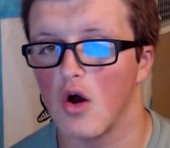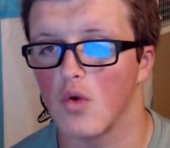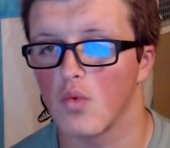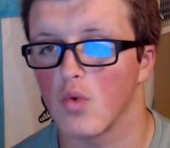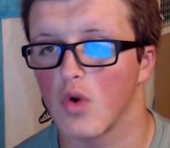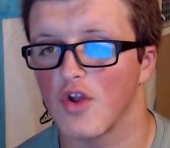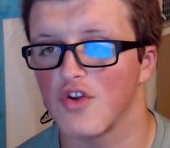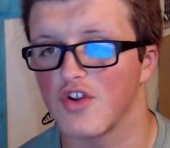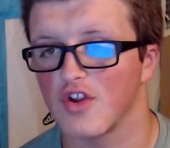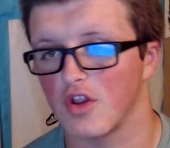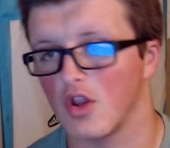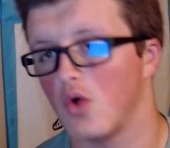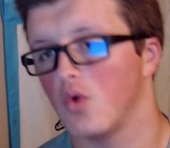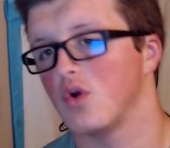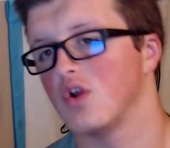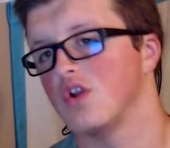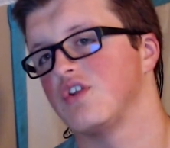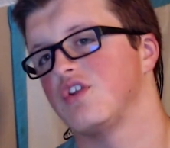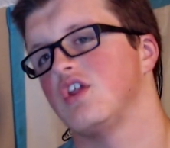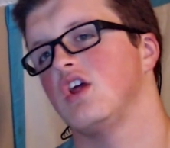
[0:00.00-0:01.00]
Rushing,
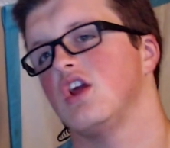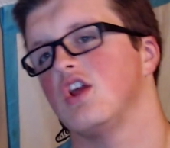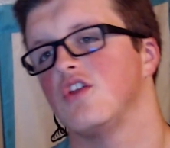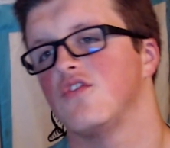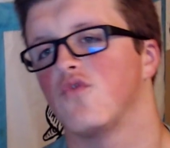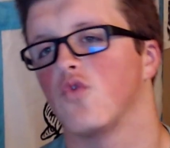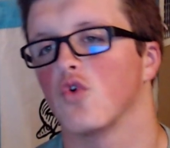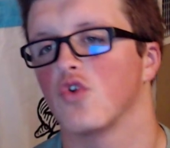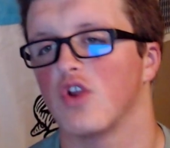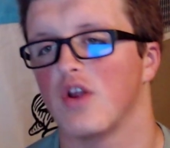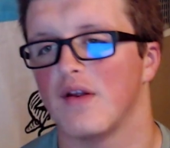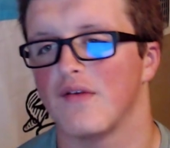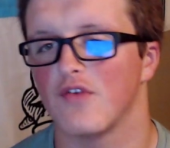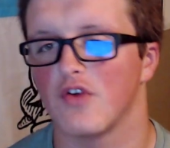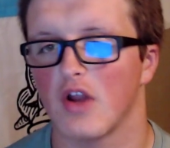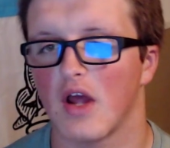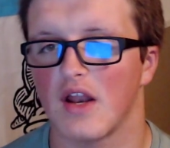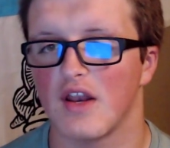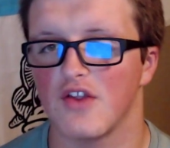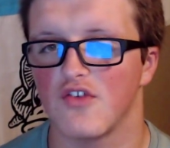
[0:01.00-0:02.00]
Logan Diggs, 14 for
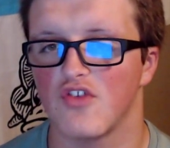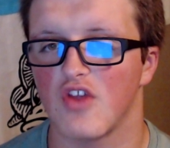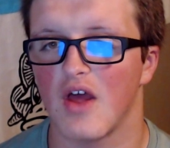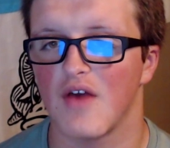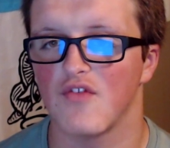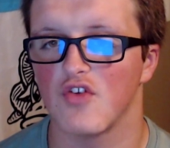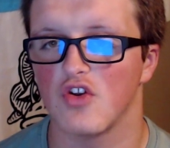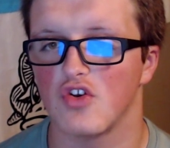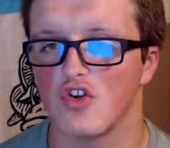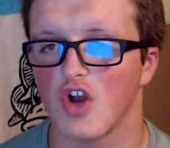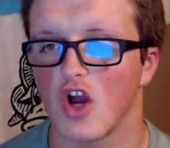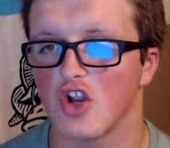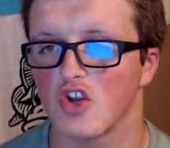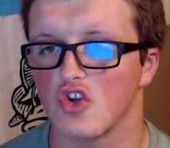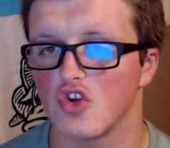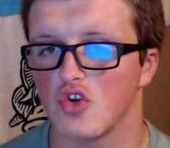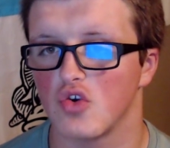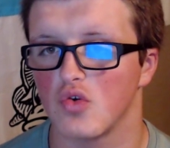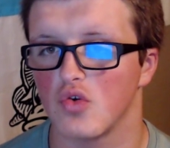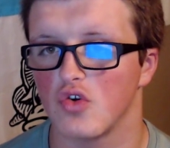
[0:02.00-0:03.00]
97. Josh
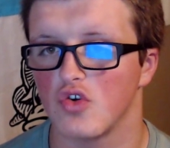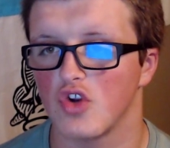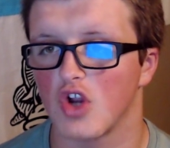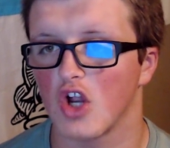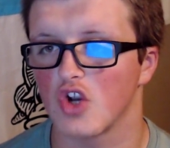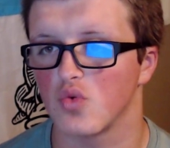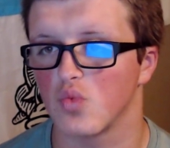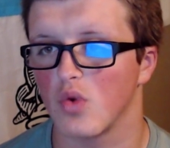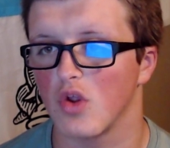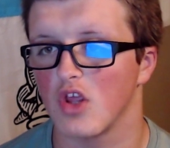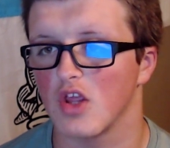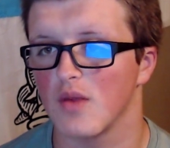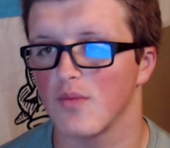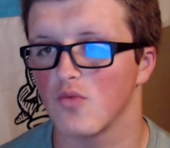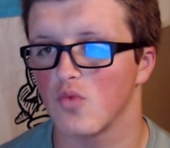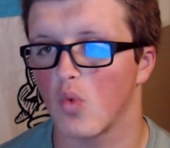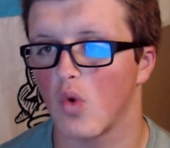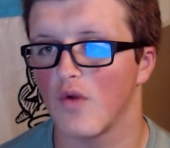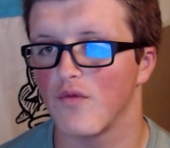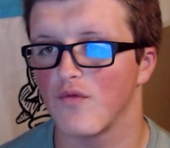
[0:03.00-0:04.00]
Williams,
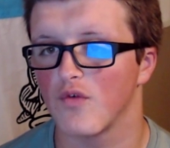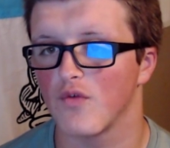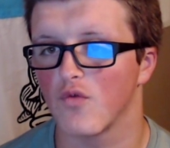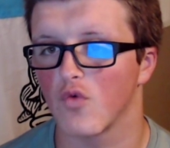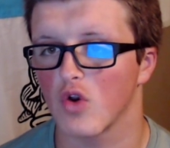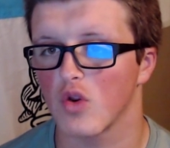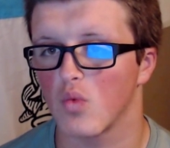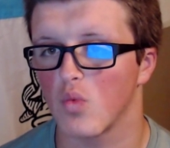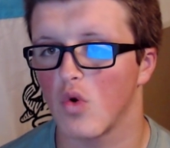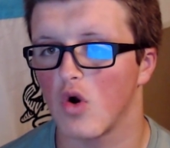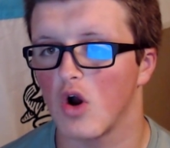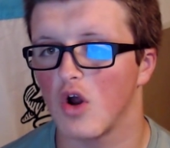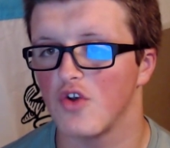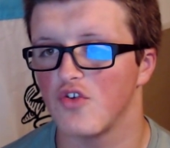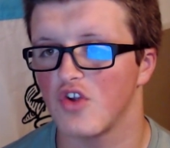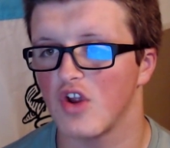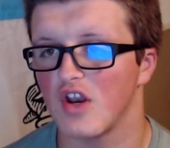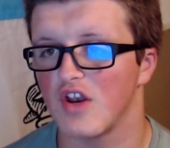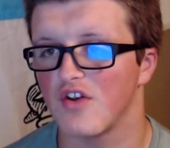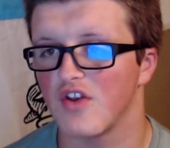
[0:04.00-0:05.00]
1 for 41.
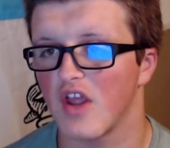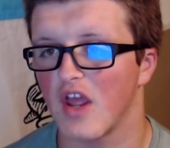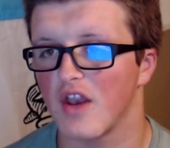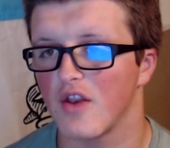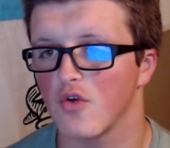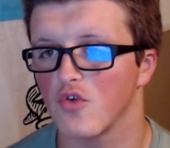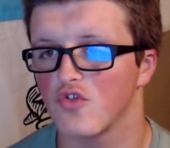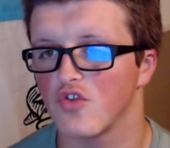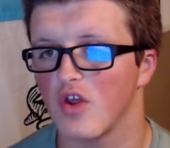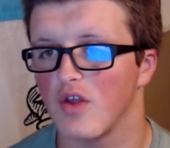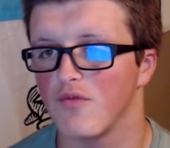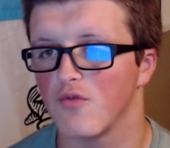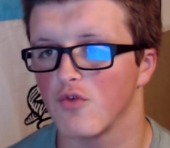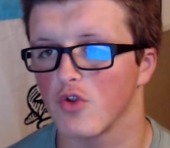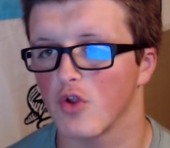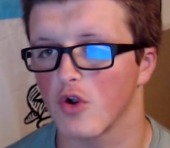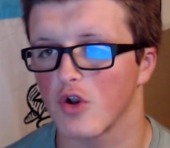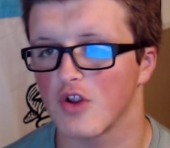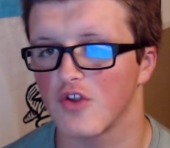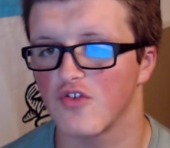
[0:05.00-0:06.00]
Jaden Daniels, 10 for
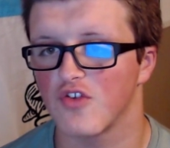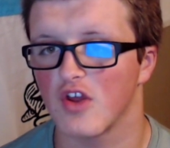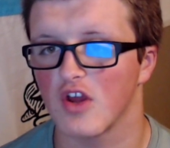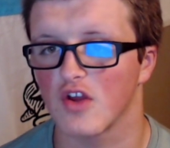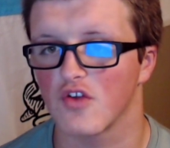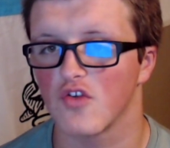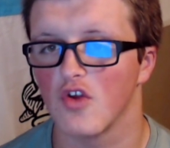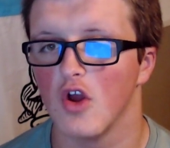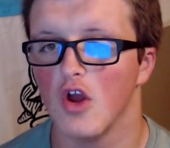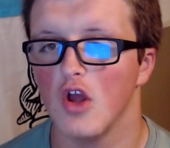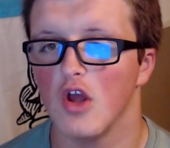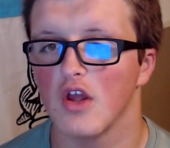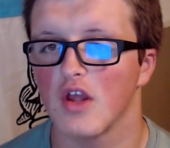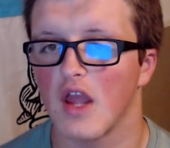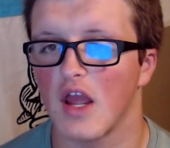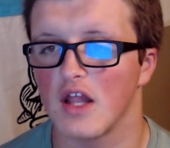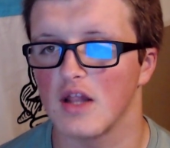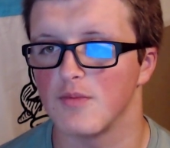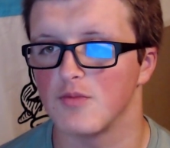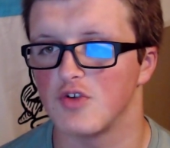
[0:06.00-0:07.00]
36.
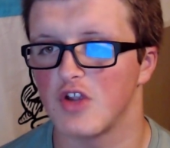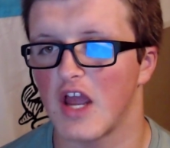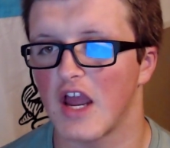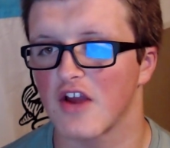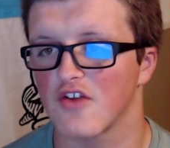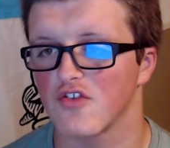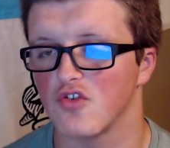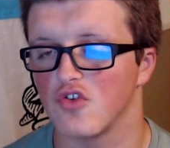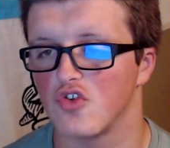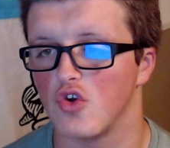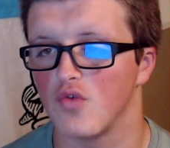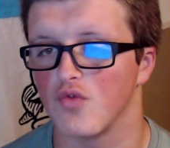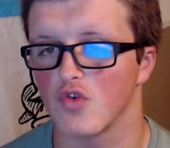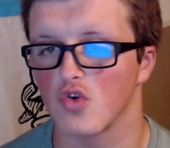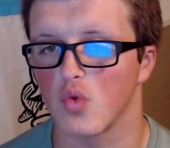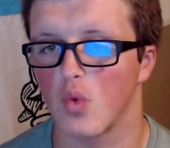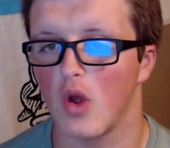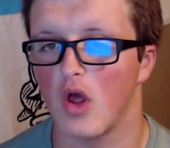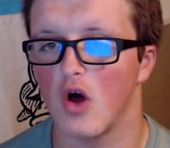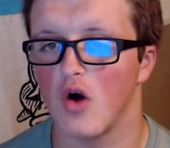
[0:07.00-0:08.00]
Caleb Jackson, 2 for
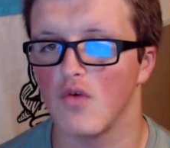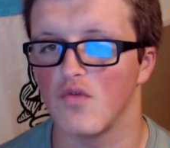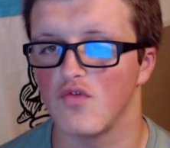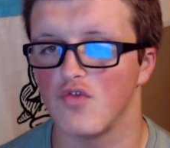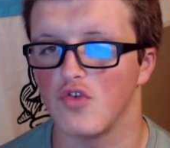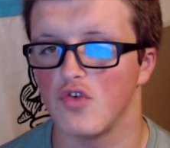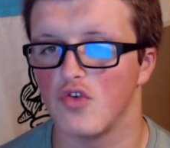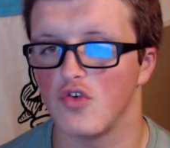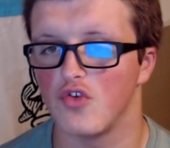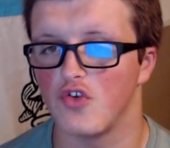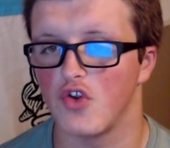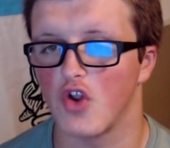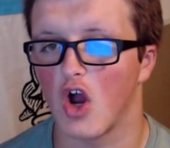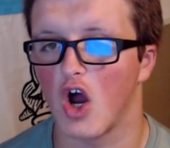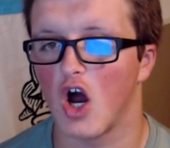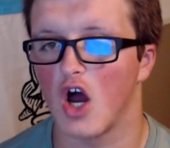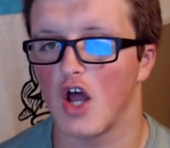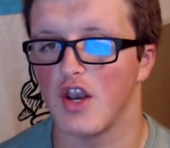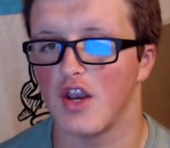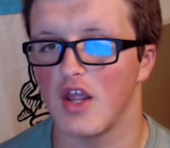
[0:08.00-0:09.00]
12.
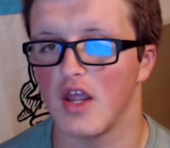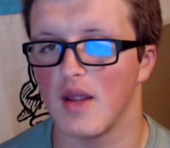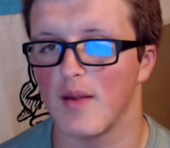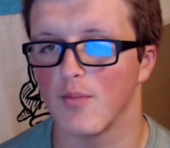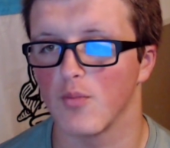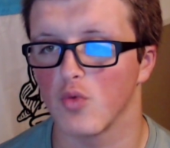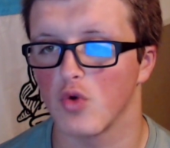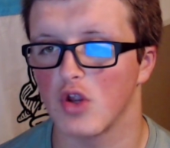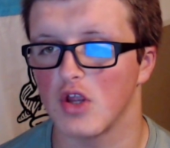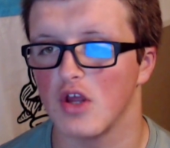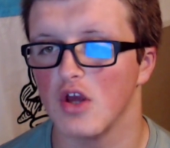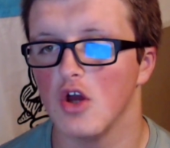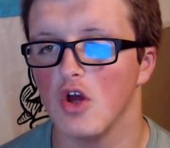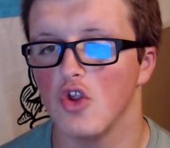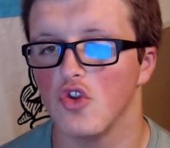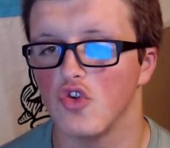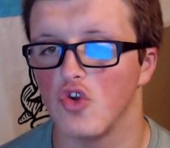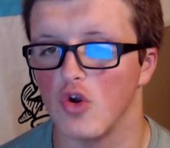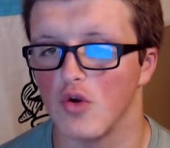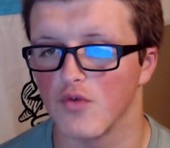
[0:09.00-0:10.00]
John Emery,
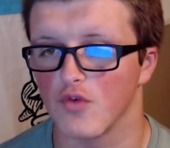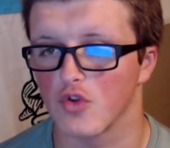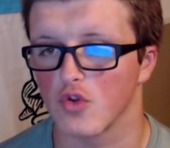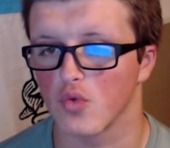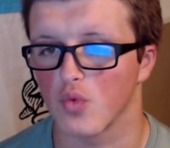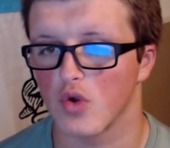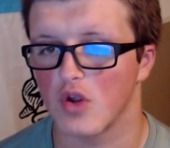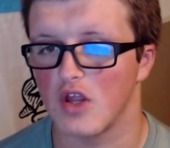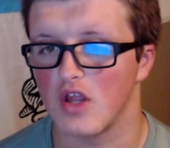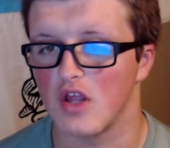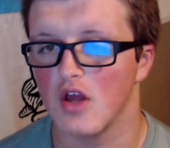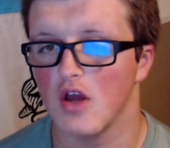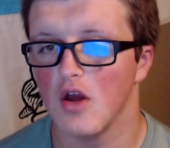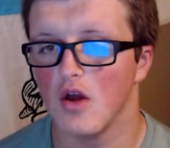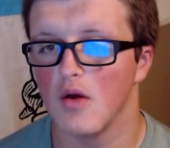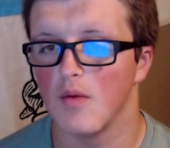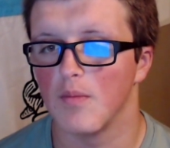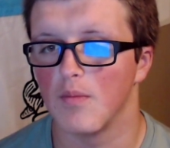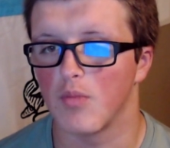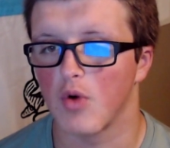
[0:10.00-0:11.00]
2 for 3.
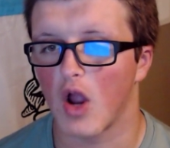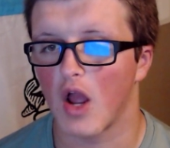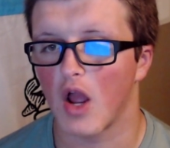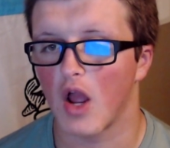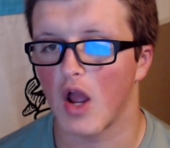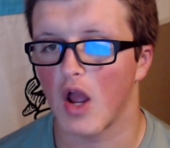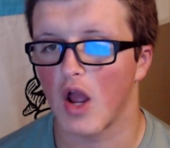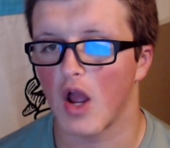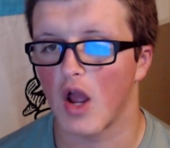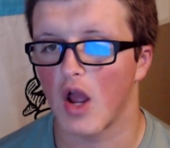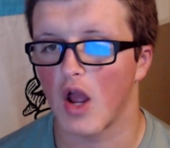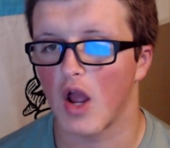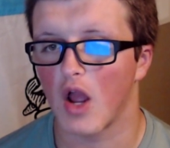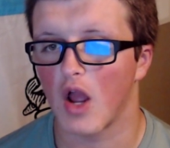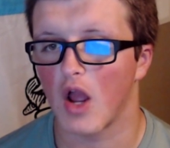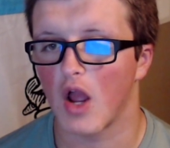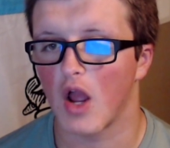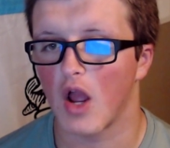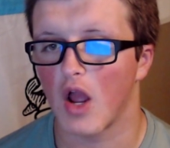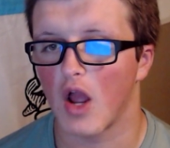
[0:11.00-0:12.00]
Brian Thomas
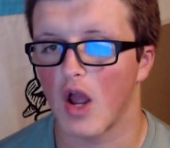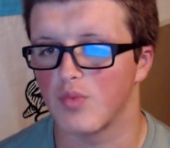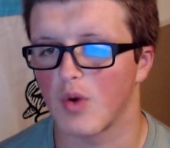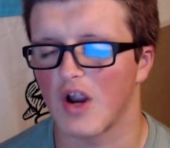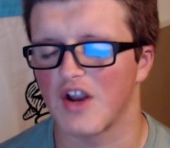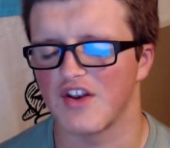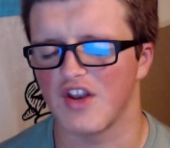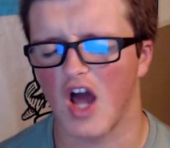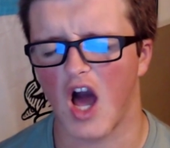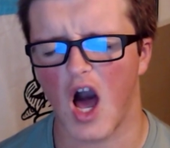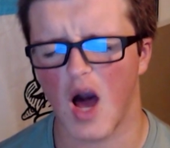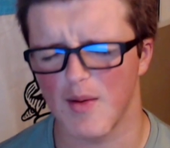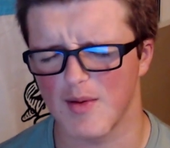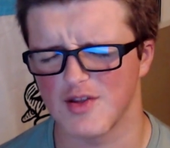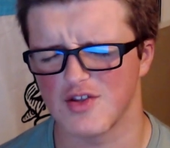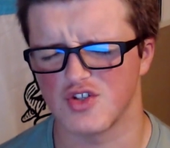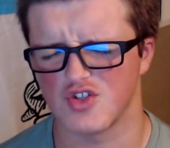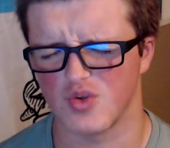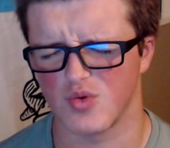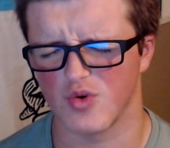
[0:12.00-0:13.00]

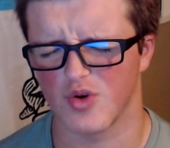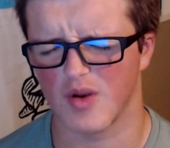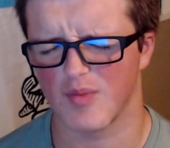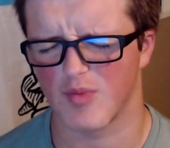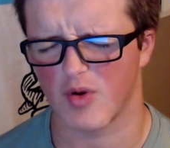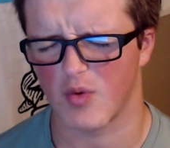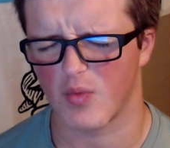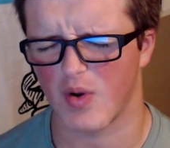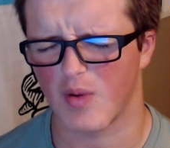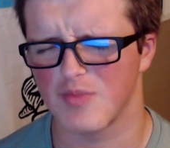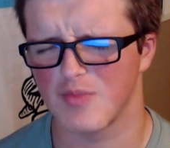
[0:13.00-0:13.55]
Jr., 5